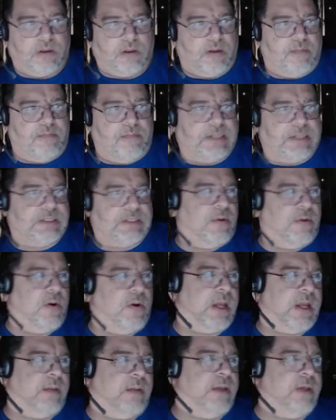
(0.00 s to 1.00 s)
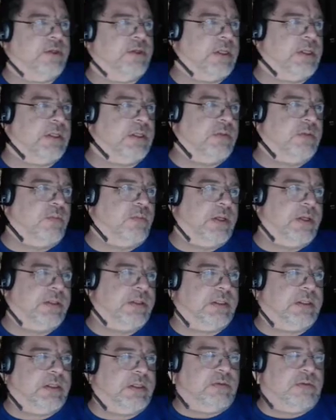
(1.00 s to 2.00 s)
Mixamo animations with
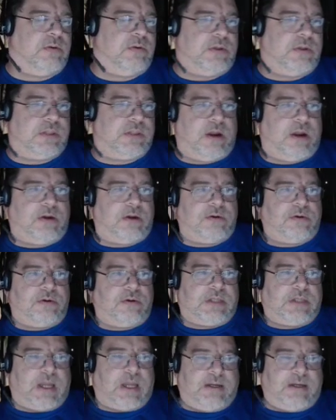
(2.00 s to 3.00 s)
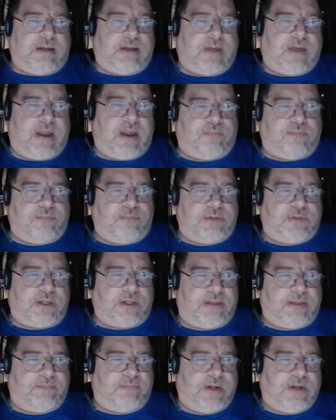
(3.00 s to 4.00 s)
Cinti Studios characters. I never have done
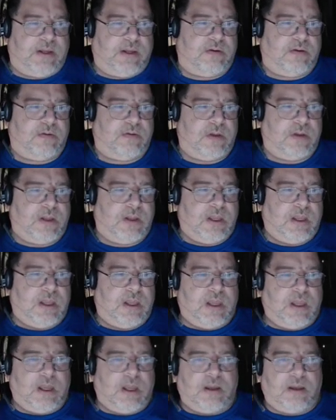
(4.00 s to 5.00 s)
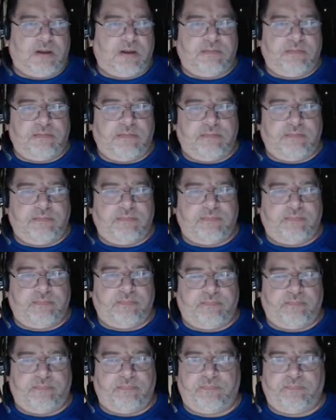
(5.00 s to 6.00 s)
that video.
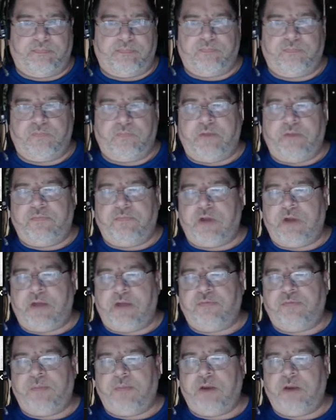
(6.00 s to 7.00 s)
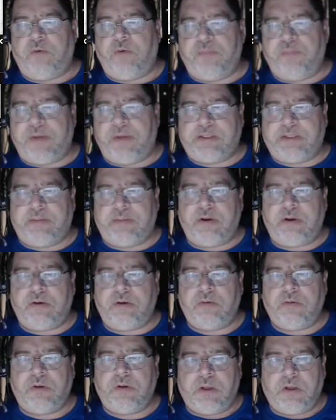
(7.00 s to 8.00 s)
If you're not familiar with
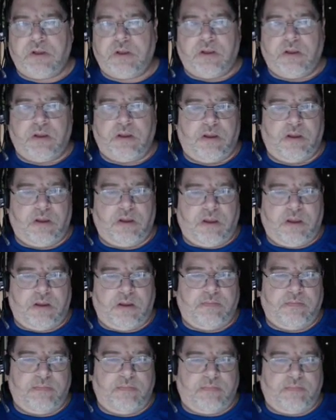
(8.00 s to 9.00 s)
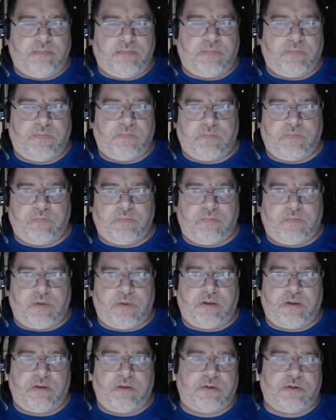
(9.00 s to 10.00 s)
Mixamo,
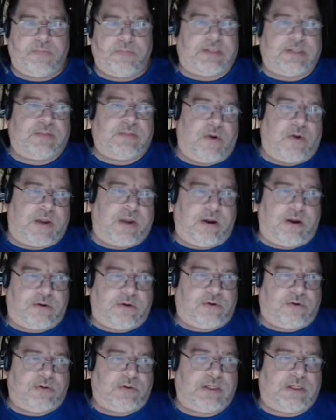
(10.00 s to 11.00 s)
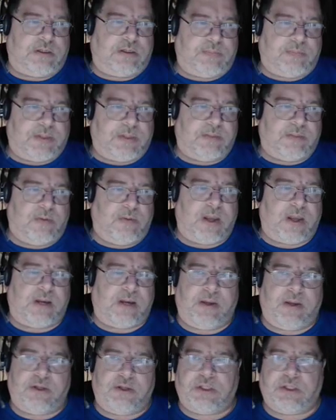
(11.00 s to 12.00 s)
there's Mixamo characters and there's Mixamo
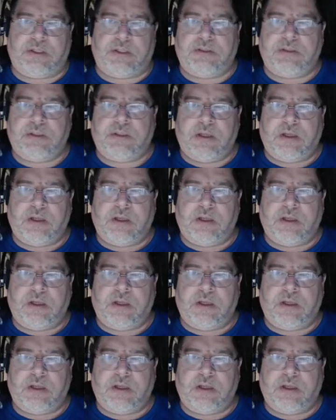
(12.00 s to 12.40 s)
animations.